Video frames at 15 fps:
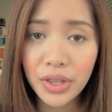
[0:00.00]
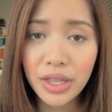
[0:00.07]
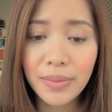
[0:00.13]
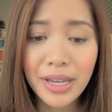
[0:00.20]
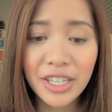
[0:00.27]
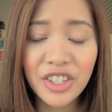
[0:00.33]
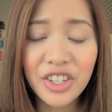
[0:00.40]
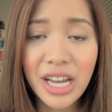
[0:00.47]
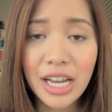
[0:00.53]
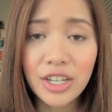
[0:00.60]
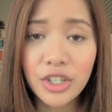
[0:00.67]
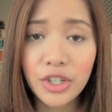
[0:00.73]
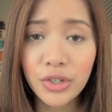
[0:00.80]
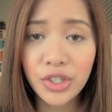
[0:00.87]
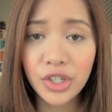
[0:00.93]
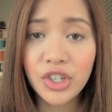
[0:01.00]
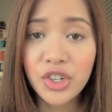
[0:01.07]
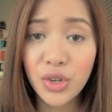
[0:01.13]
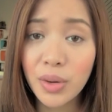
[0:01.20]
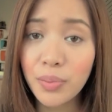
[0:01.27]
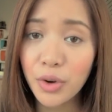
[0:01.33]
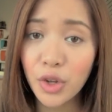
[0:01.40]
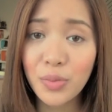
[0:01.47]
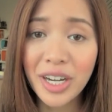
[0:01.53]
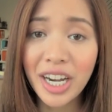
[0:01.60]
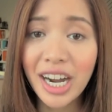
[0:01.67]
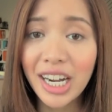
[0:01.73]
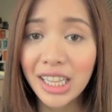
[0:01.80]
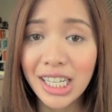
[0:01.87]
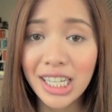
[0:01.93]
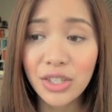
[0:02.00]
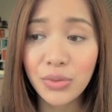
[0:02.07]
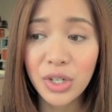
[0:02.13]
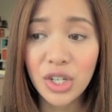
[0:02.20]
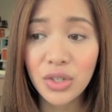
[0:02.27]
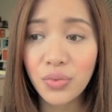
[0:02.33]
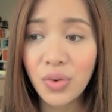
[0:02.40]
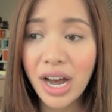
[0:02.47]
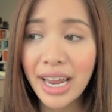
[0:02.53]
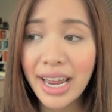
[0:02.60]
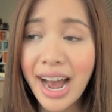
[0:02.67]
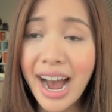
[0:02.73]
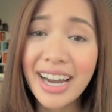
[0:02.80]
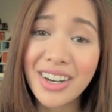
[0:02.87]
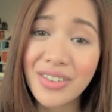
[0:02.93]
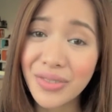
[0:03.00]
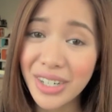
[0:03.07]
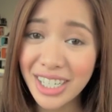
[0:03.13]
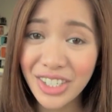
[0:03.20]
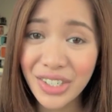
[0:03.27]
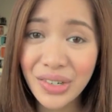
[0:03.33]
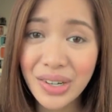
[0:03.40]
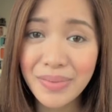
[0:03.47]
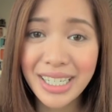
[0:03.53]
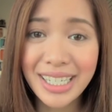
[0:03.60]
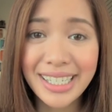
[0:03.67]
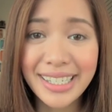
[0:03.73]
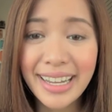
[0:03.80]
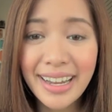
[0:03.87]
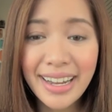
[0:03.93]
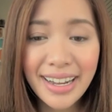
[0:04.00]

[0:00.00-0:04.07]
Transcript: They basically had to do surgery on both my eyelids, which is why I didn't want to do it, because